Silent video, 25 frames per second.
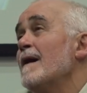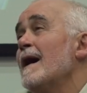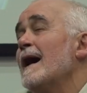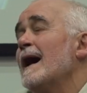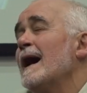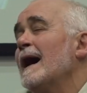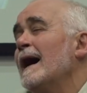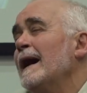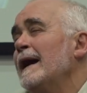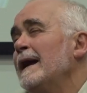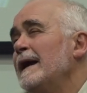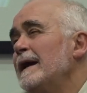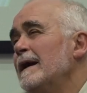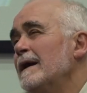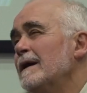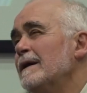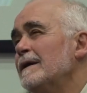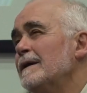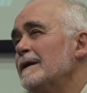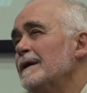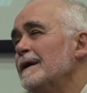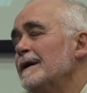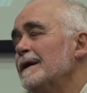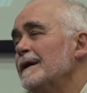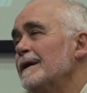I
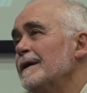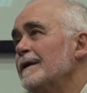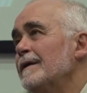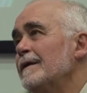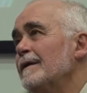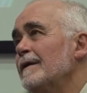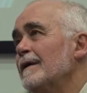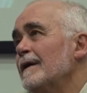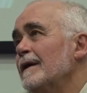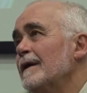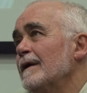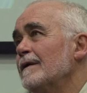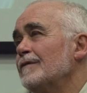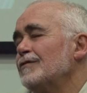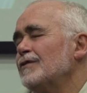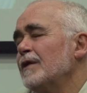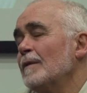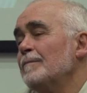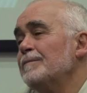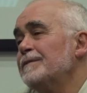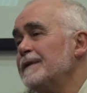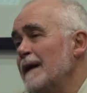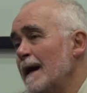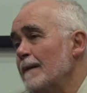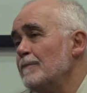
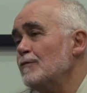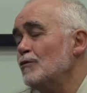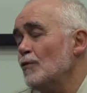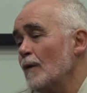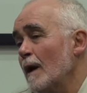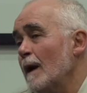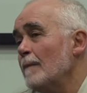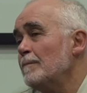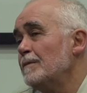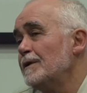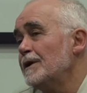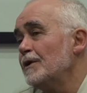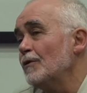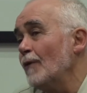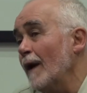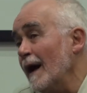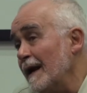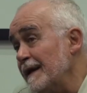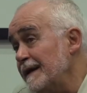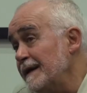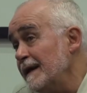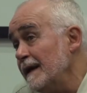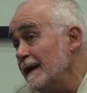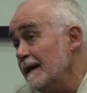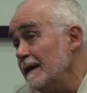sometimes, when I'm
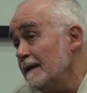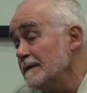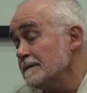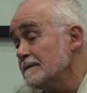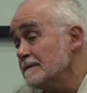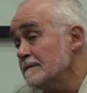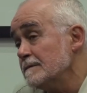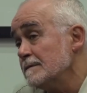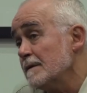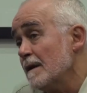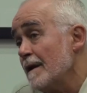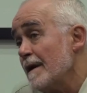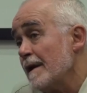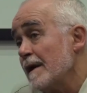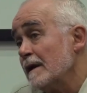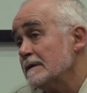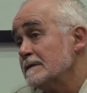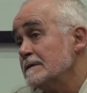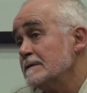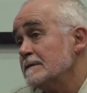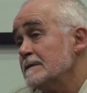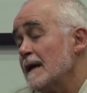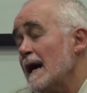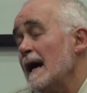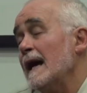directing,
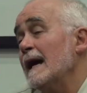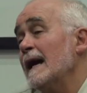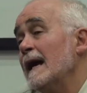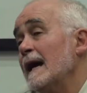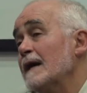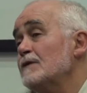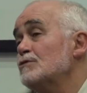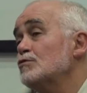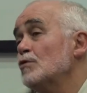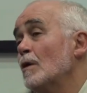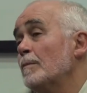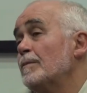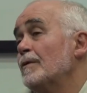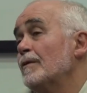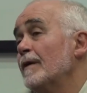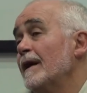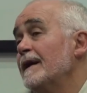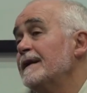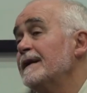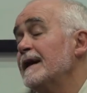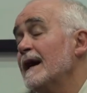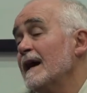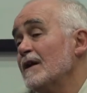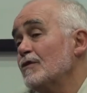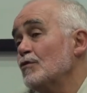I like to
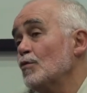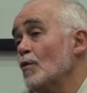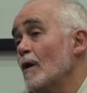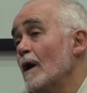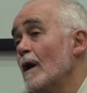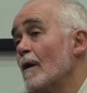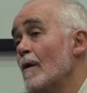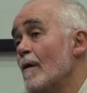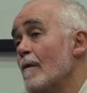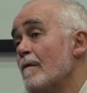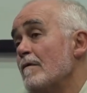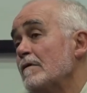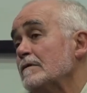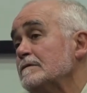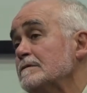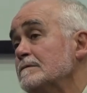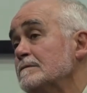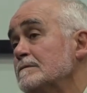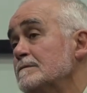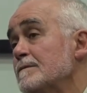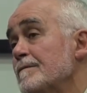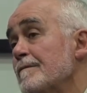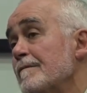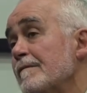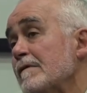operate as well.
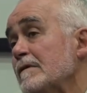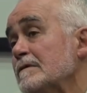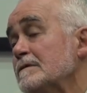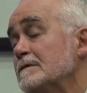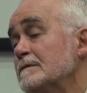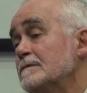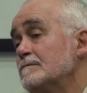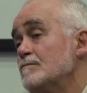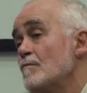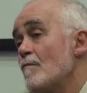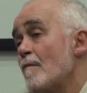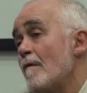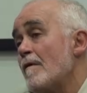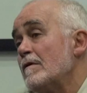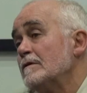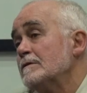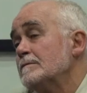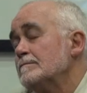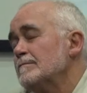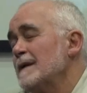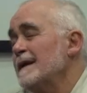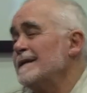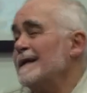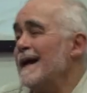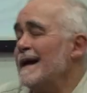
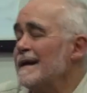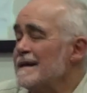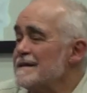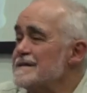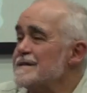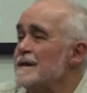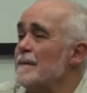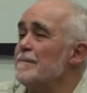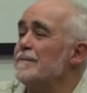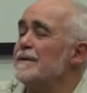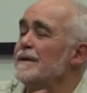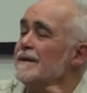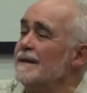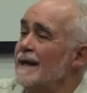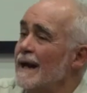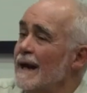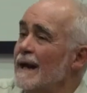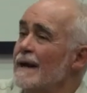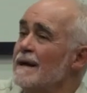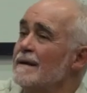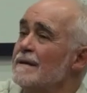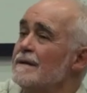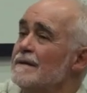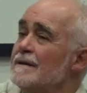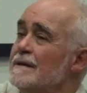And that is something that
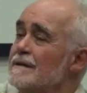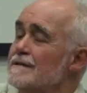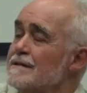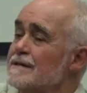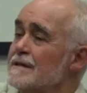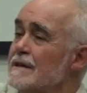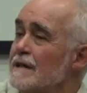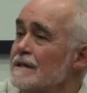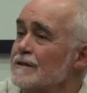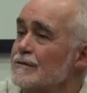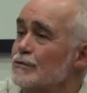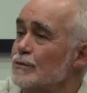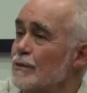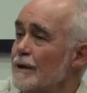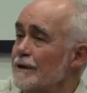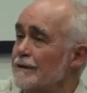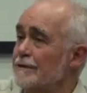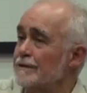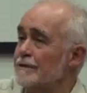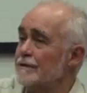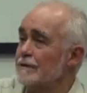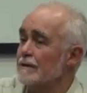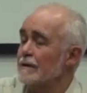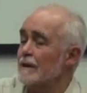I discuss with